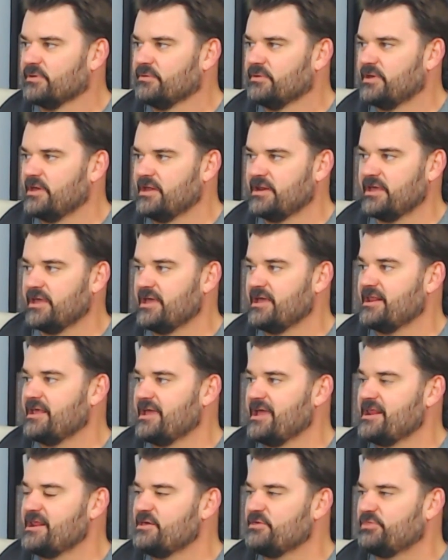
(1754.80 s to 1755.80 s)

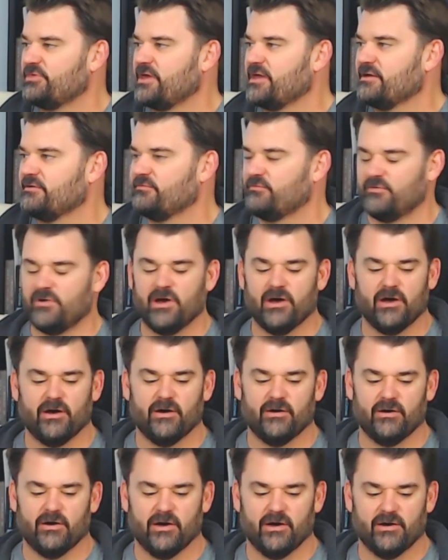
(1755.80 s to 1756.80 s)
anything
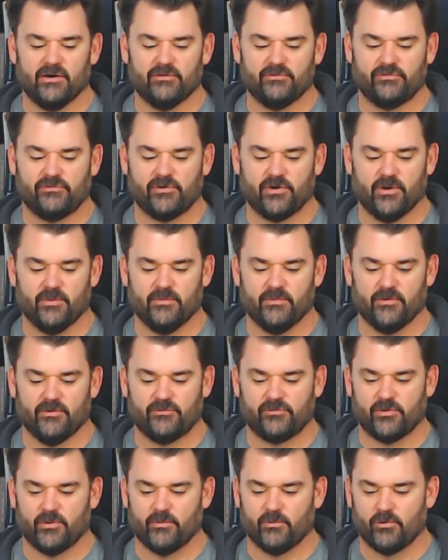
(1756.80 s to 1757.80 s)
from
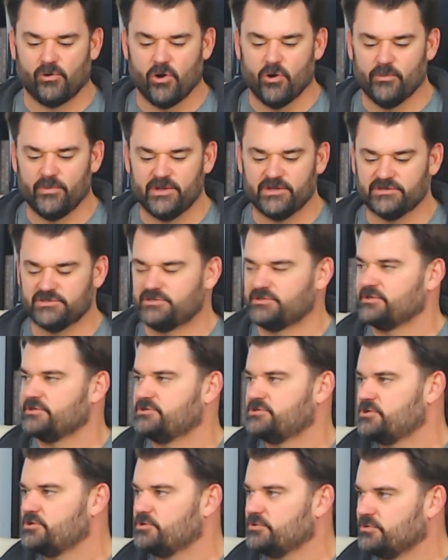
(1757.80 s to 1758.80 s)
Romans to
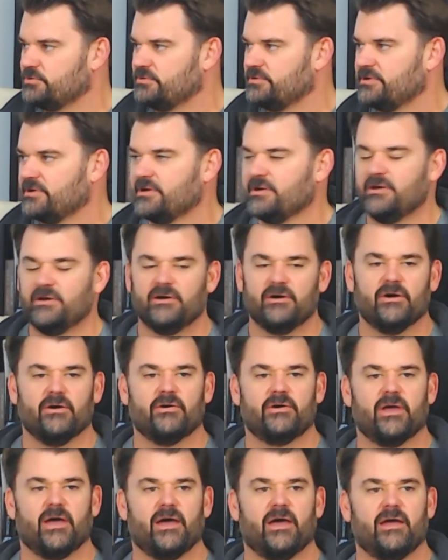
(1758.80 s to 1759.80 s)
Jude. There you go.
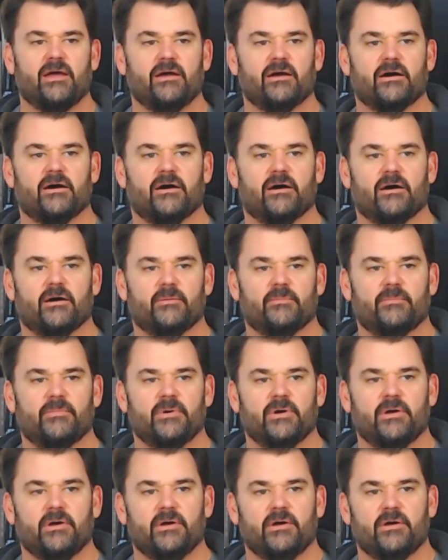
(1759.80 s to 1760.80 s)
Okay,
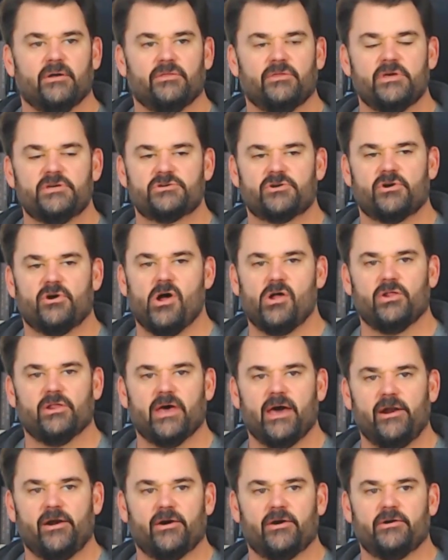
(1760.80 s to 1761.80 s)
these are all
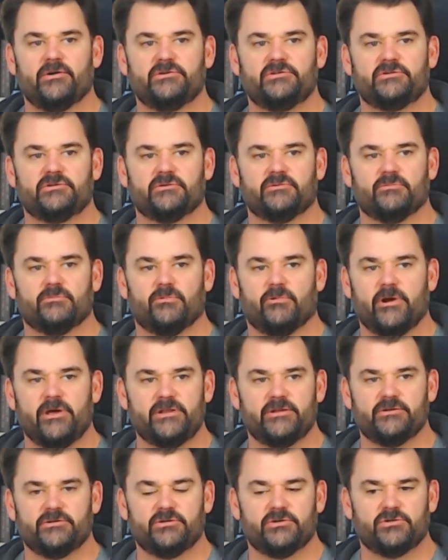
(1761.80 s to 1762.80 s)
letters
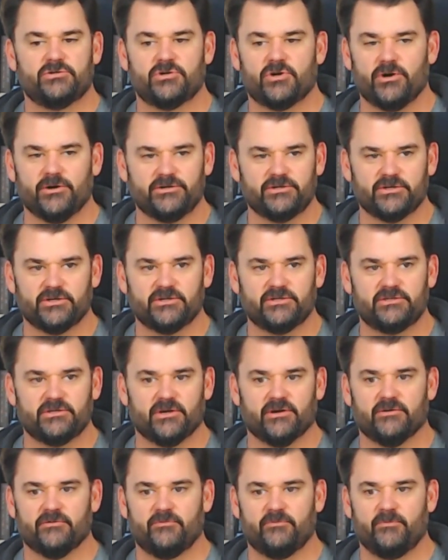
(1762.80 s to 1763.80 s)
written to churches
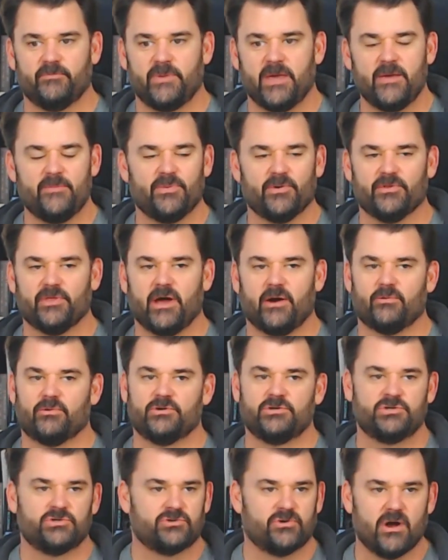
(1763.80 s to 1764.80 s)
of people that were
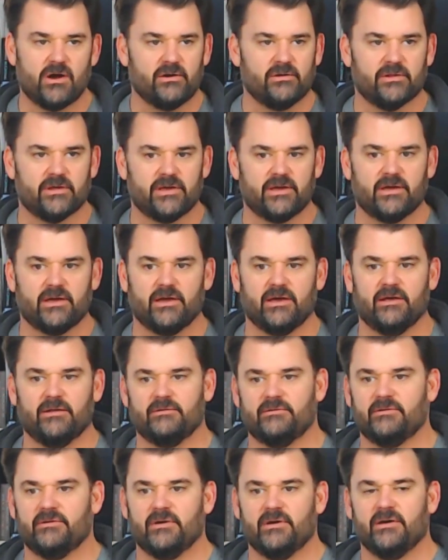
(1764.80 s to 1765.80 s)
struggling,
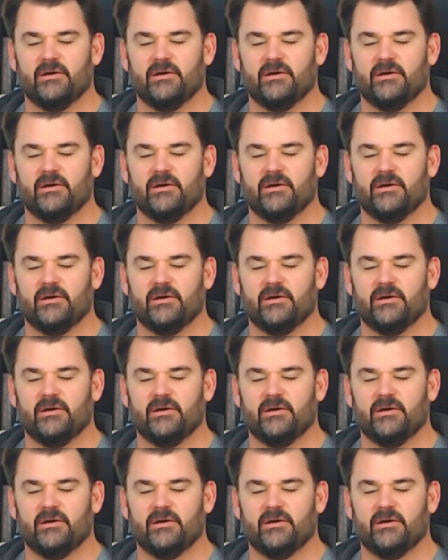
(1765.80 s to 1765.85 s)
and